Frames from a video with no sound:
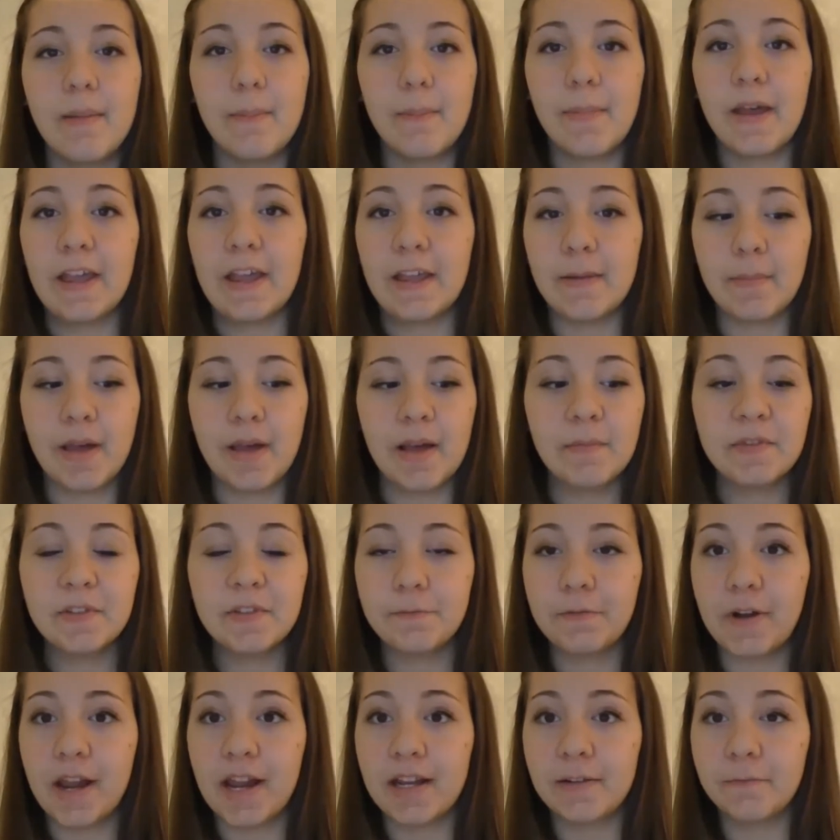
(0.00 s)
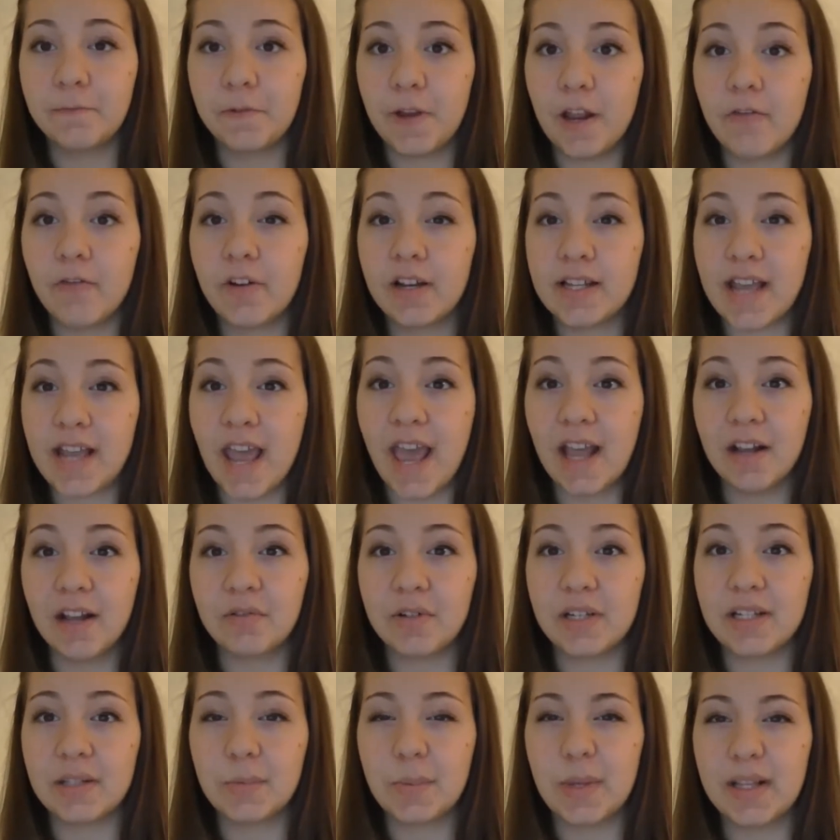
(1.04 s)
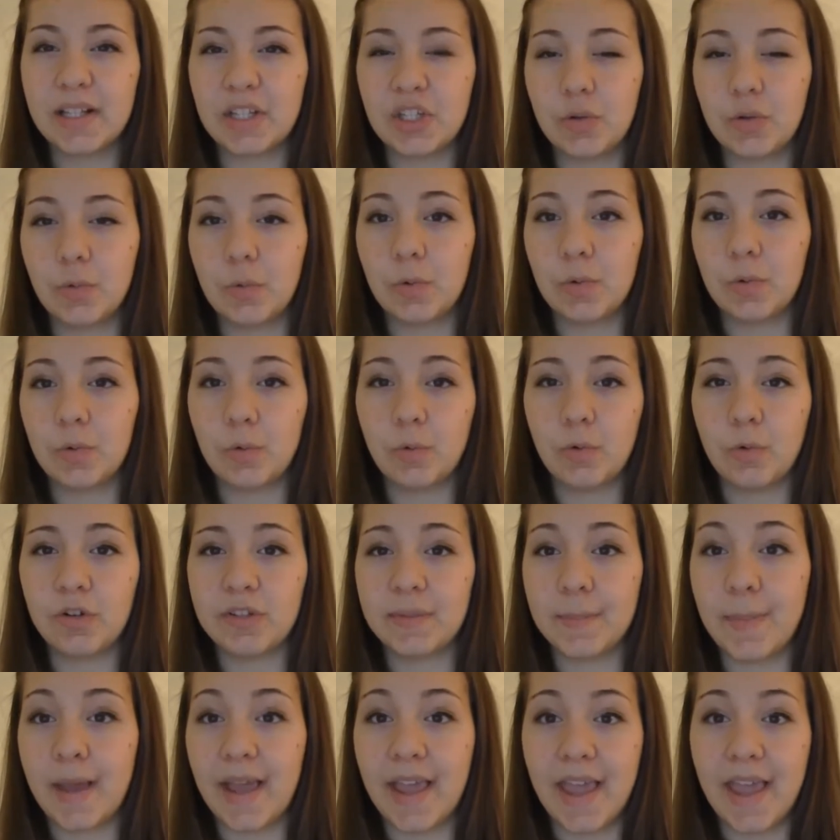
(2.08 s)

my mom's friend favorite actress when she was my